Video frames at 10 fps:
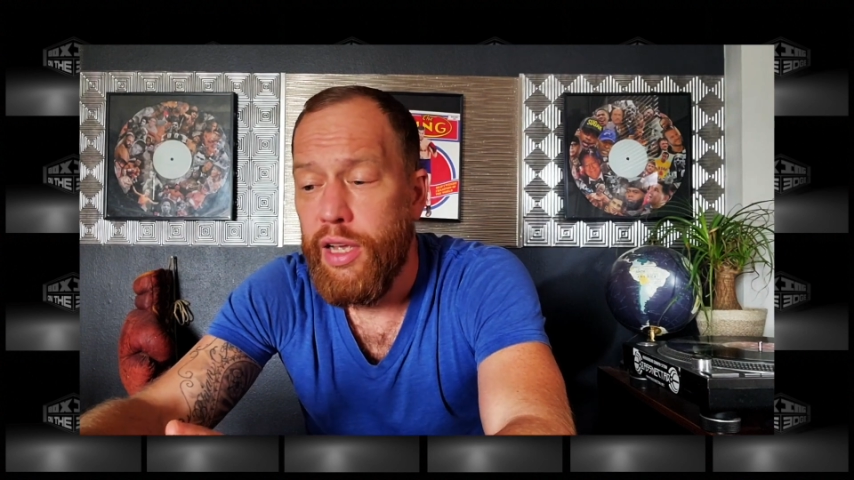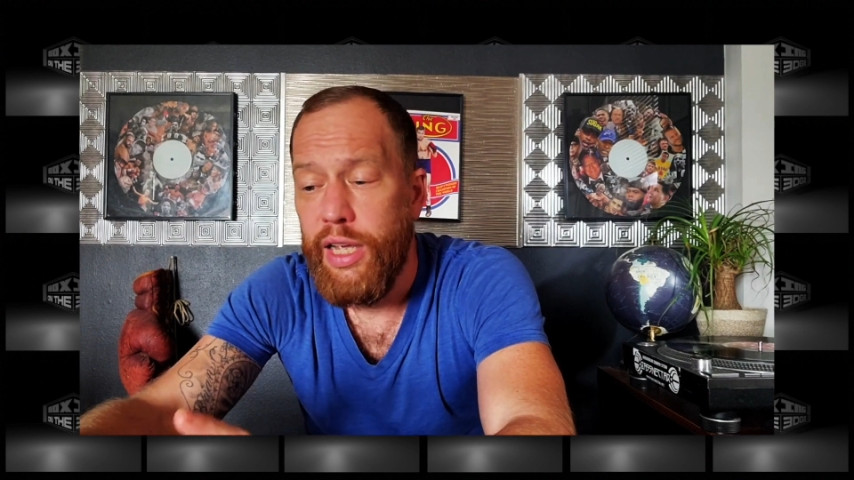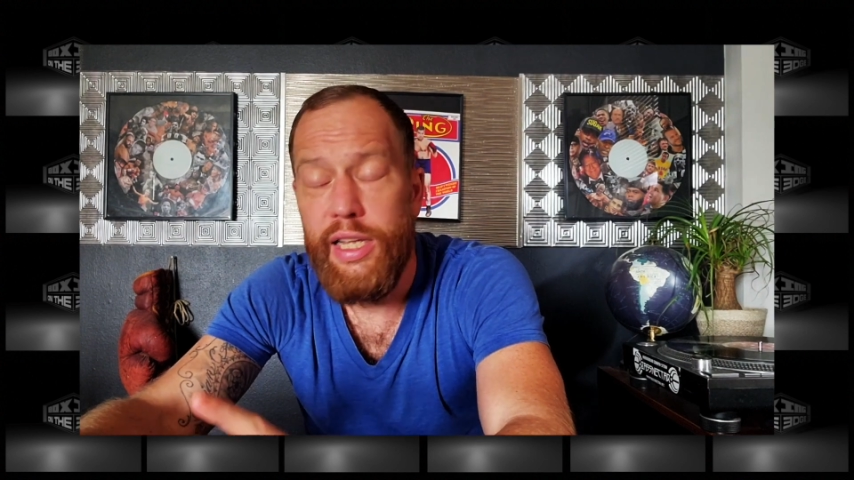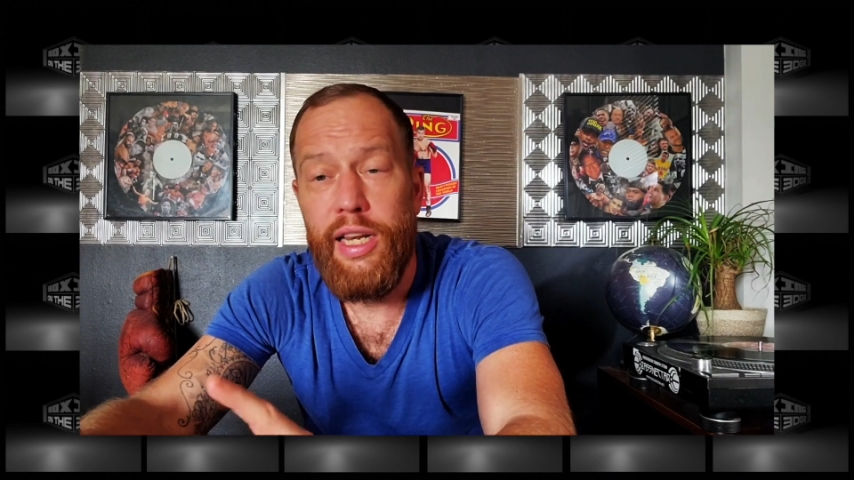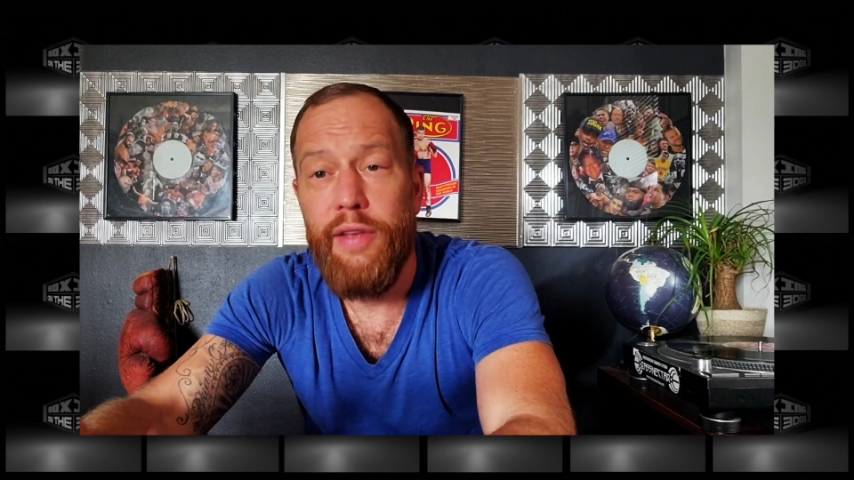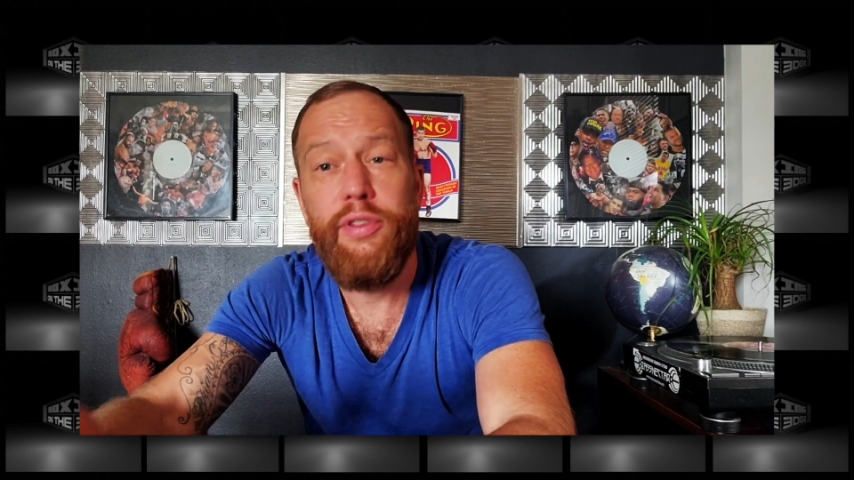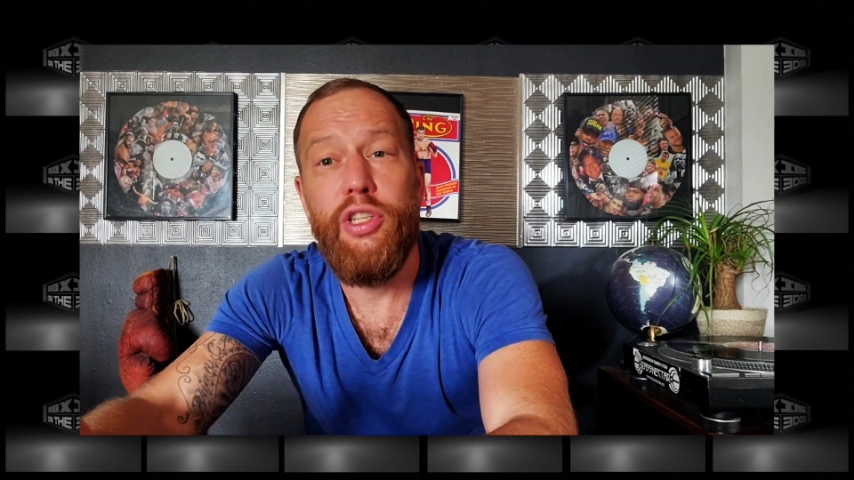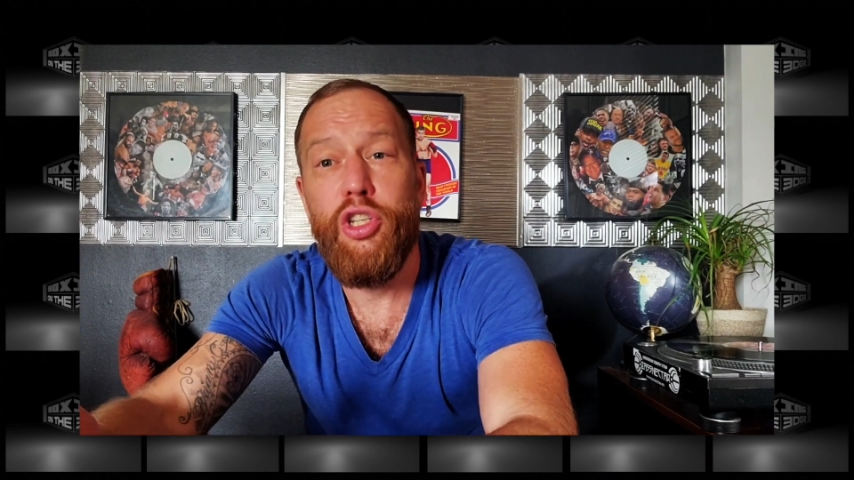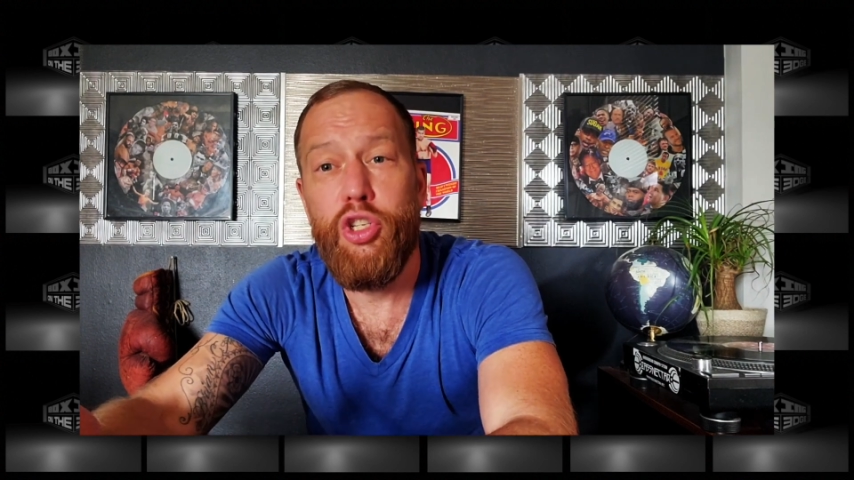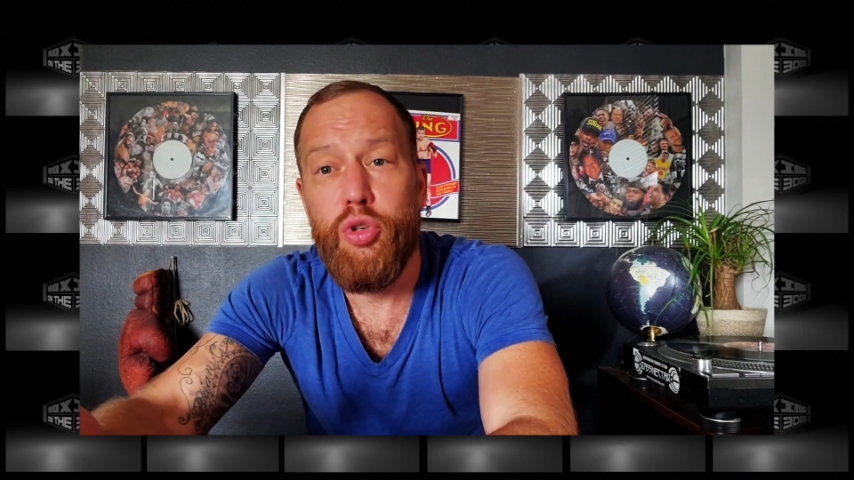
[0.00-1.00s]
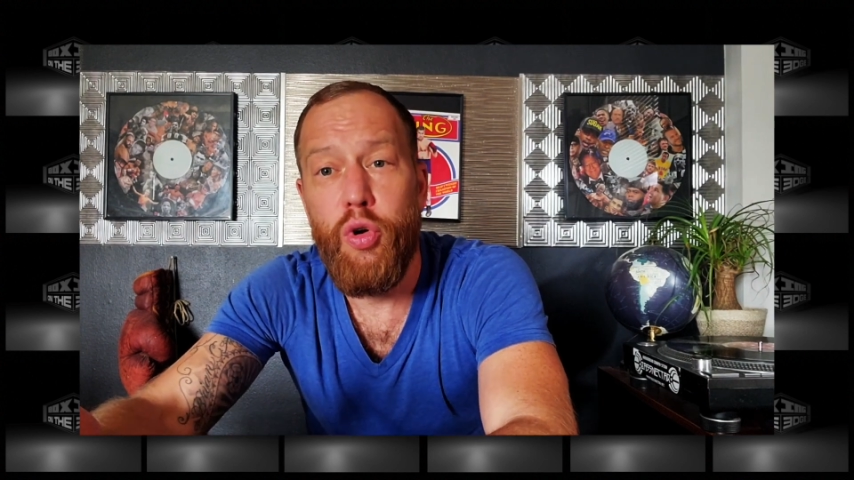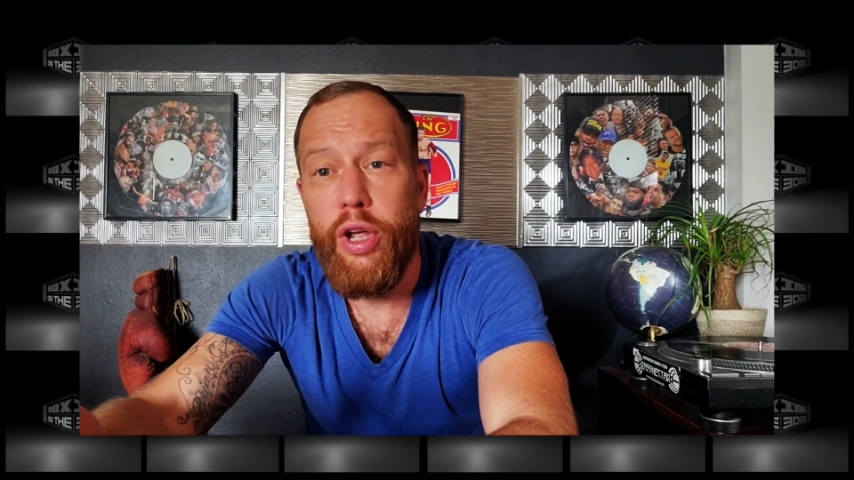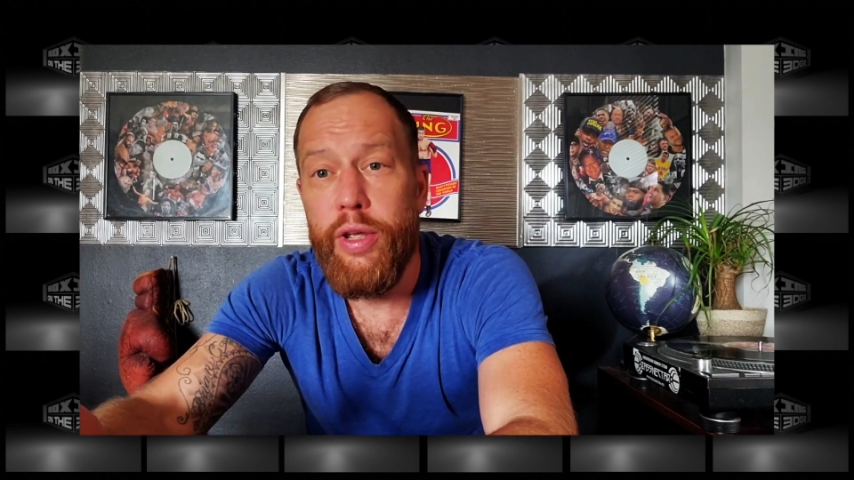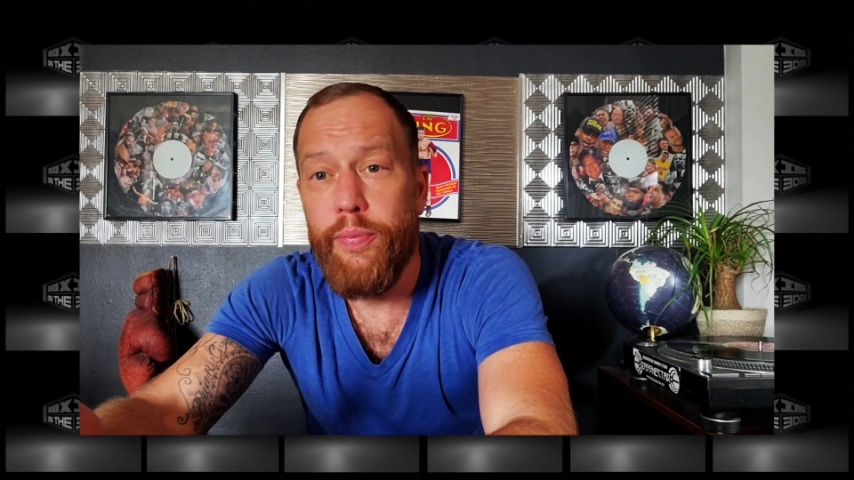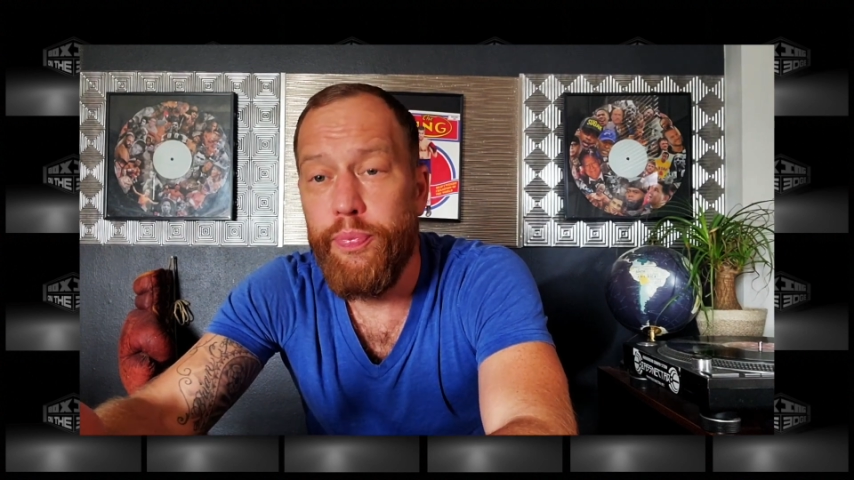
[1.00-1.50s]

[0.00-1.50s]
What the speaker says: He lives in Detroit.